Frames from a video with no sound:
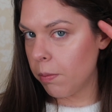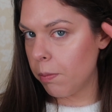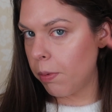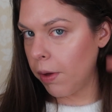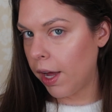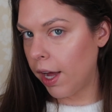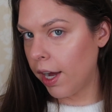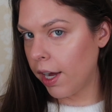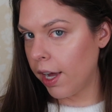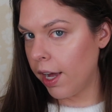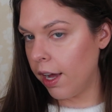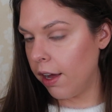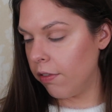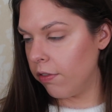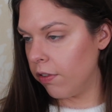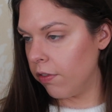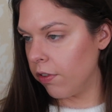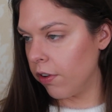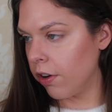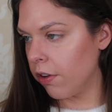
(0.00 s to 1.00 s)
the back
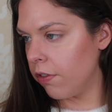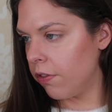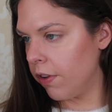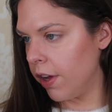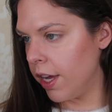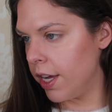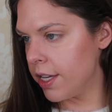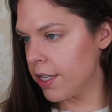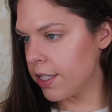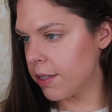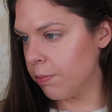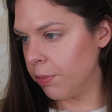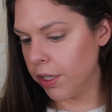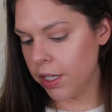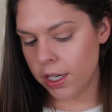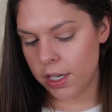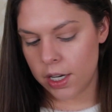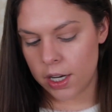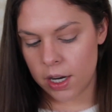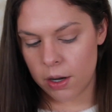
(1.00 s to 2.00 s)
half of your face
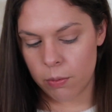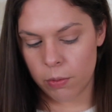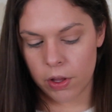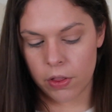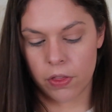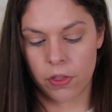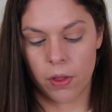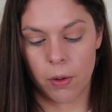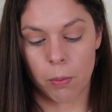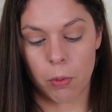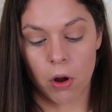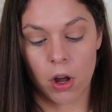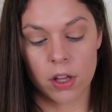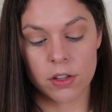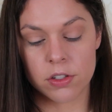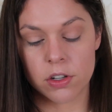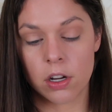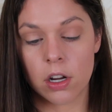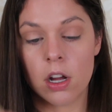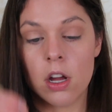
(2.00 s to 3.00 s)
blending in with the
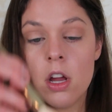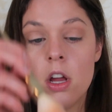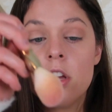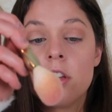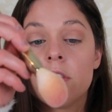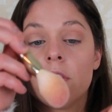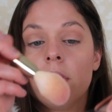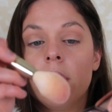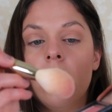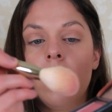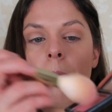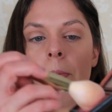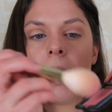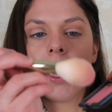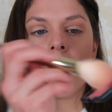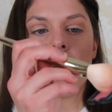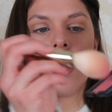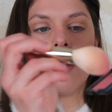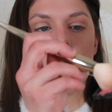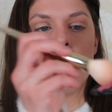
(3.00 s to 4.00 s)
bronzer. So then I'll
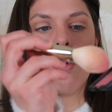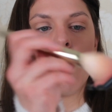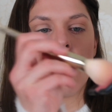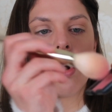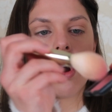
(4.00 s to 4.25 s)
pick up